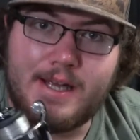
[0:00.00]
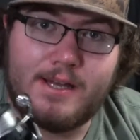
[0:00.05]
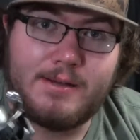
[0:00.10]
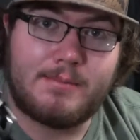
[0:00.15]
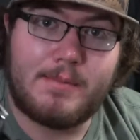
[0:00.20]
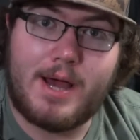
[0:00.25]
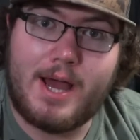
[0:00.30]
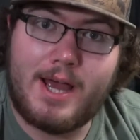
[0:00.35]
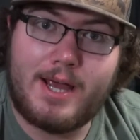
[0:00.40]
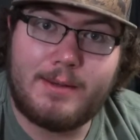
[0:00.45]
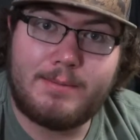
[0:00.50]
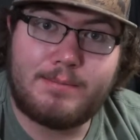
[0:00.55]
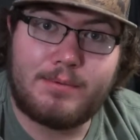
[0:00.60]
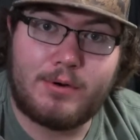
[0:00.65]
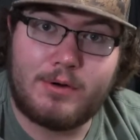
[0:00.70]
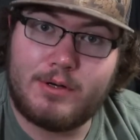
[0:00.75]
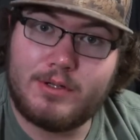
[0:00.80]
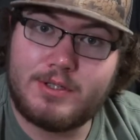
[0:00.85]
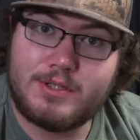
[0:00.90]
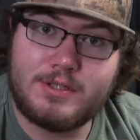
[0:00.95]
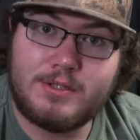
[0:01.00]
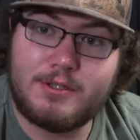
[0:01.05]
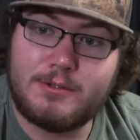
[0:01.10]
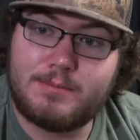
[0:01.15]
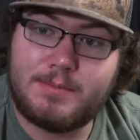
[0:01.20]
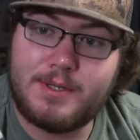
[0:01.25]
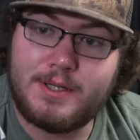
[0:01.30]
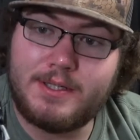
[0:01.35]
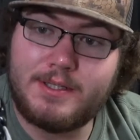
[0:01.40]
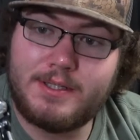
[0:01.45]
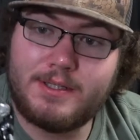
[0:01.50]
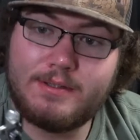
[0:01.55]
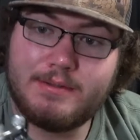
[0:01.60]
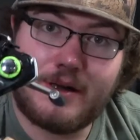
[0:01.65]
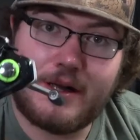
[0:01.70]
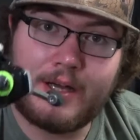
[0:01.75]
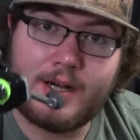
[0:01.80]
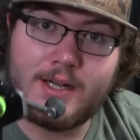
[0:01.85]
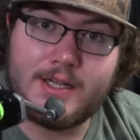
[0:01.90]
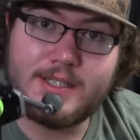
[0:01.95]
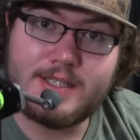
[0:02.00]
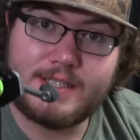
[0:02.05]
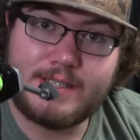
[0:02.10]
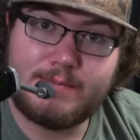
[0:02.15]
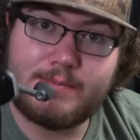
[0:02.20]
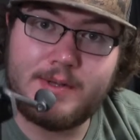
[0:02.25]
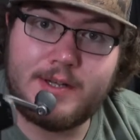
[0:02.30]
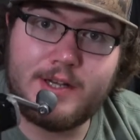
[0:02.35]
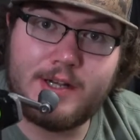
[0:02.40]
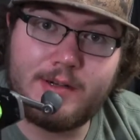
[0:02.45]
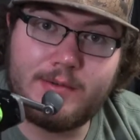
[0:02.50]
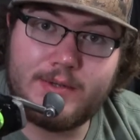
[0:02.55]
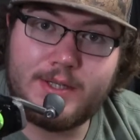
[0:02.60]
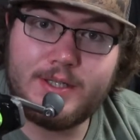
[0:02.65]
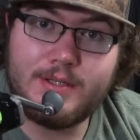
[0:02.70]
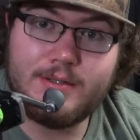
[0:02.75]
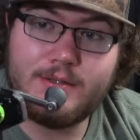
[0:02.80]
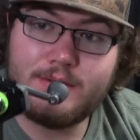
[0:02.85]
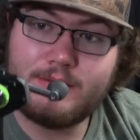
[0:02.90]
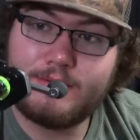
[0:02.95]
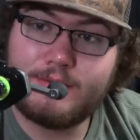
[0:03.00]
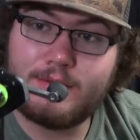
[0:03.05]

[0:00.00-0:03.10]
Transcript: And my personal opinion on a spinning reel